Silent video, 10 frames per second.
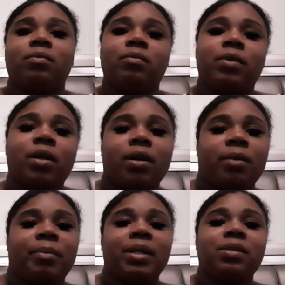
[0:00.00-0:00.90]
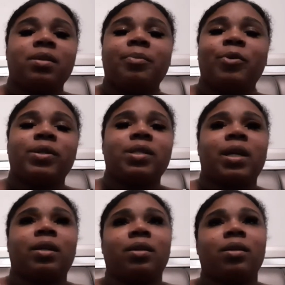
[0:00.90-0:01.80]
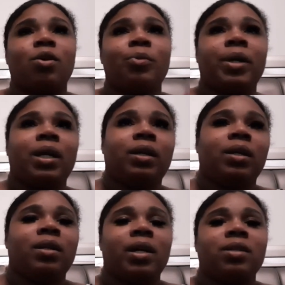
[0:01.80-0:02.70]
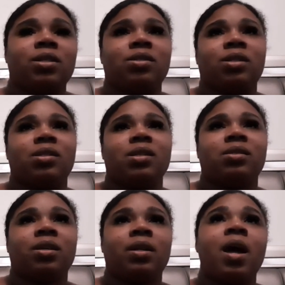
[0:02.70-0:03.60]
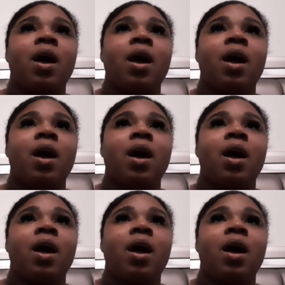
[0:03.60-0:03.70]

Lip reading: the mess up on taking the Clomid and getting the HSG test done,